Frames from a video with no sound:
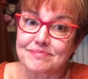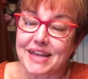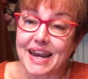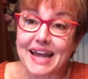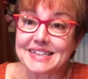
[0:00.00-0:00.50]

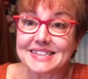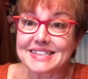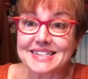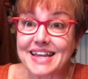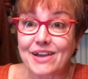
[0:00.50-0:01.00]
and I
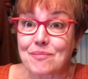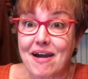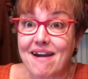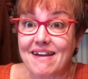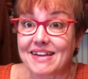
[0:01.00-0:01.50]
didn't say
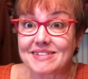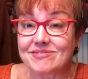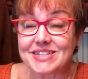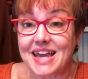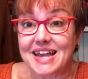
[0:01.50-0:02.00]
goodbye
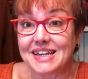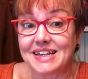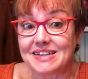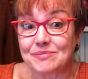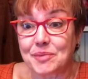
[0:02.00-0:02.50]
to
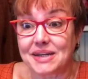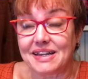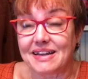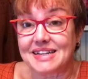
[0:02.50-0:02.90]
anybody.